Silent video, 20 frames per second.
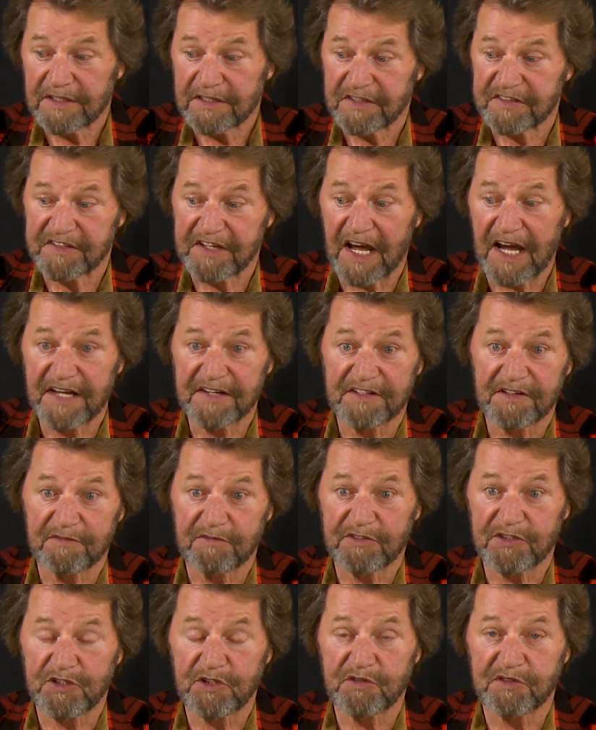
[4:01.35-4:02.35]
The sides
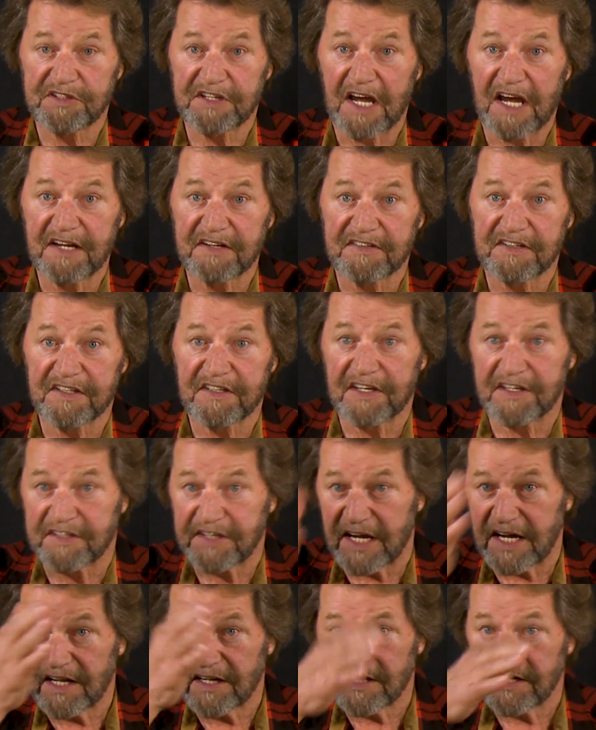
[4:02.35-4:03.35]
of two sides of the
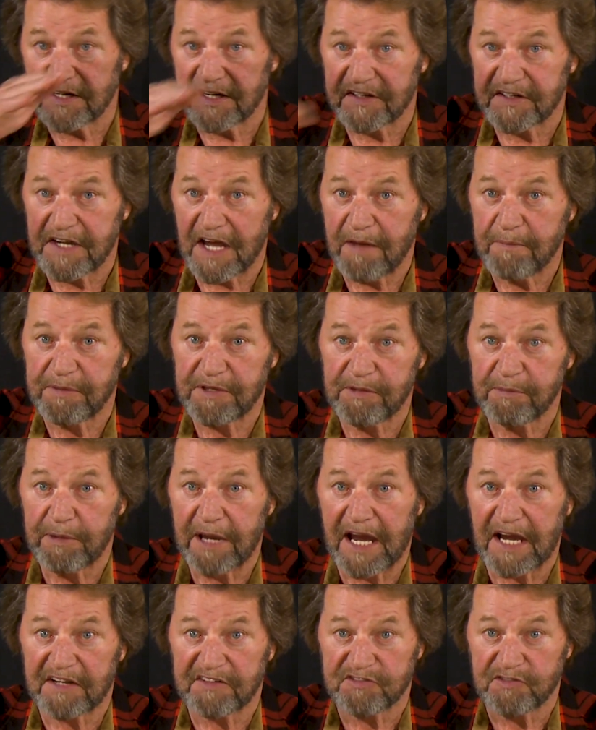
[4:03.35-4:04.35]
tail and the top of the
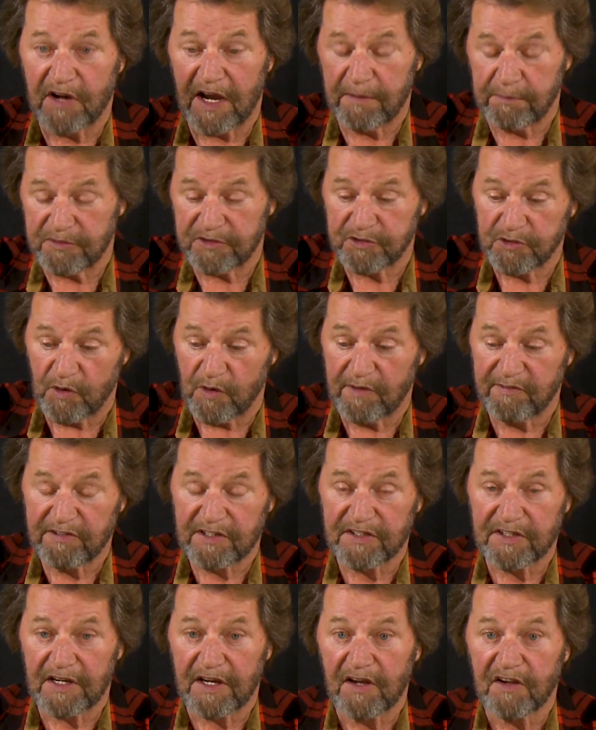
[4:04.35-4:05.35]
backstrap, and throw
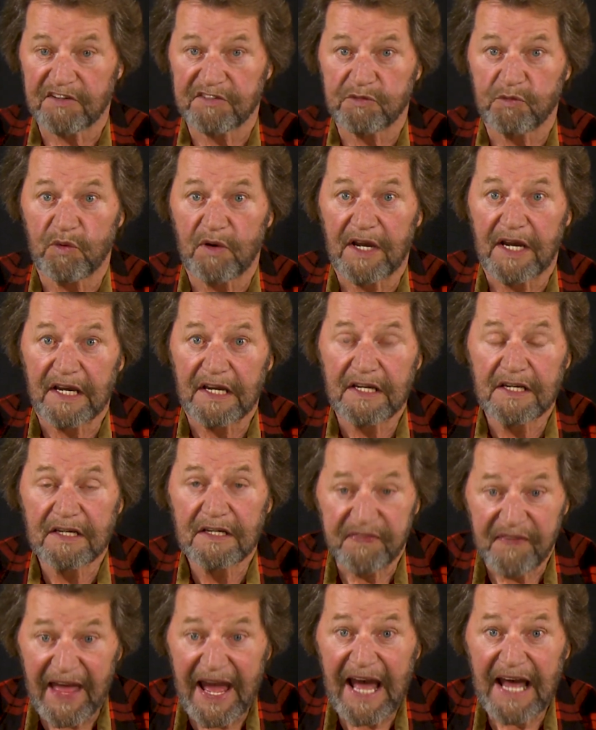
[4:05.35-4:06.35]
everything else away.
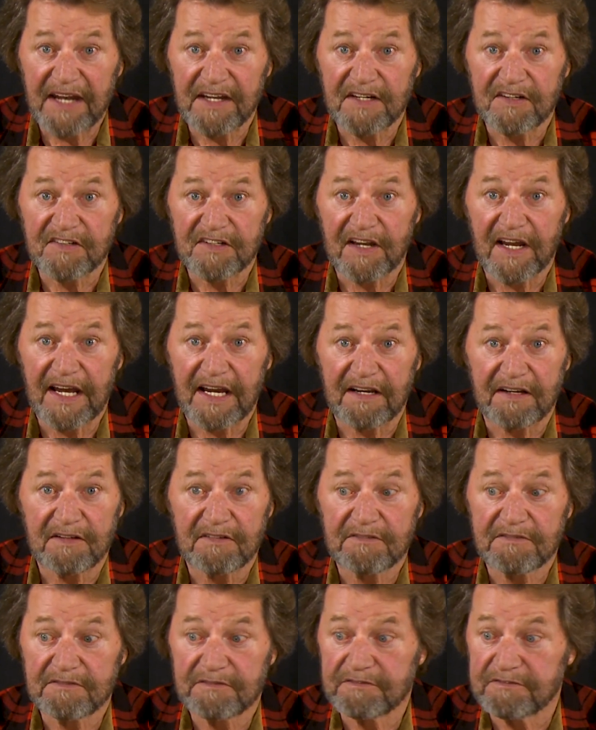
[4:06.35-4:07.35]
That is like
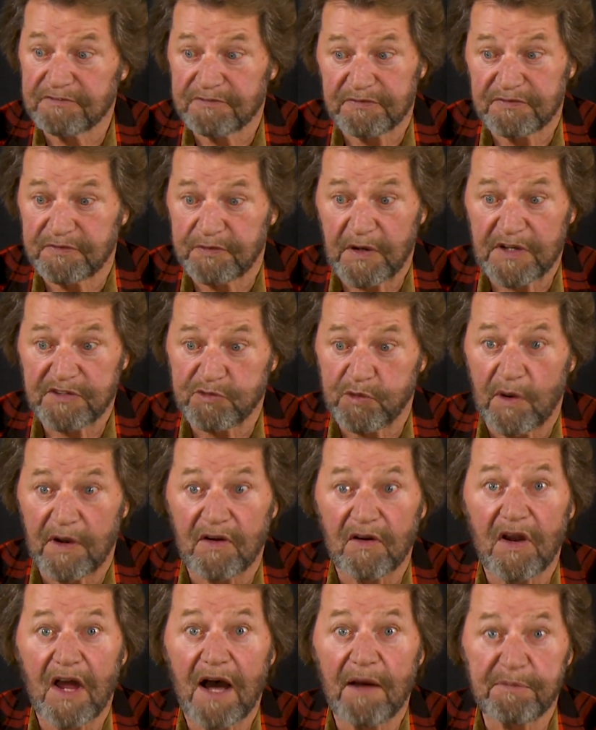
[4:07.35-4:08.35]

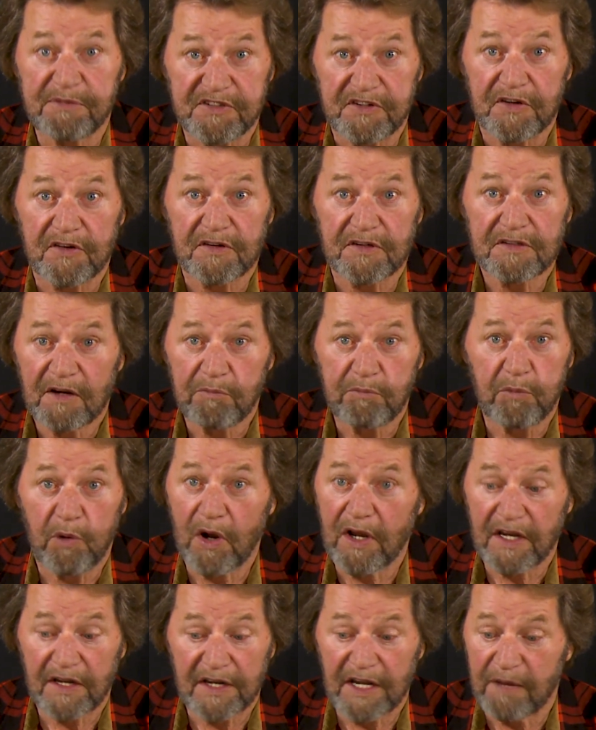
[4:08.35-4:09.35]
freshwater lobster.
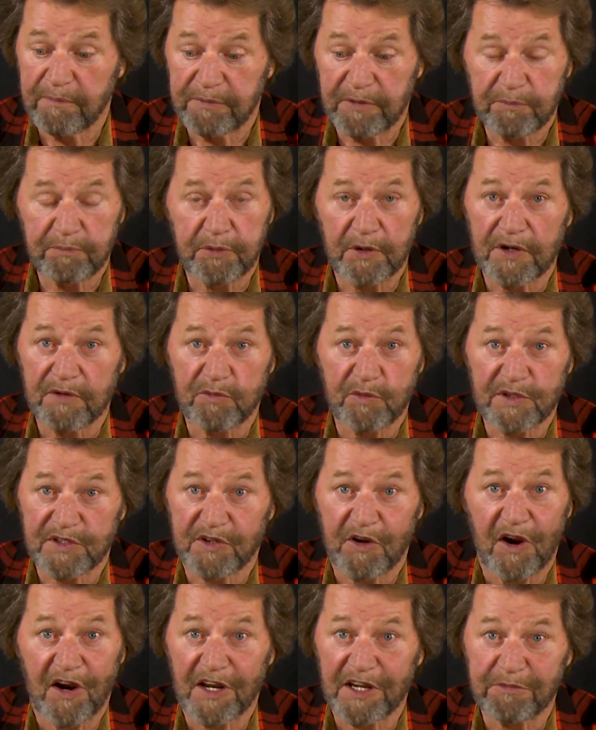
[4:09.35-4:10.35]
Boil it up and put it with
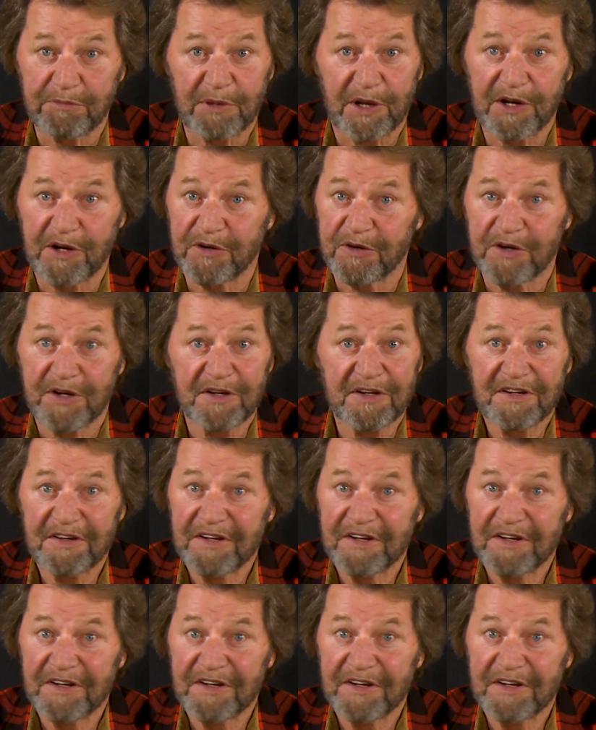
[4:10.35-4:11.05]
garlic butter.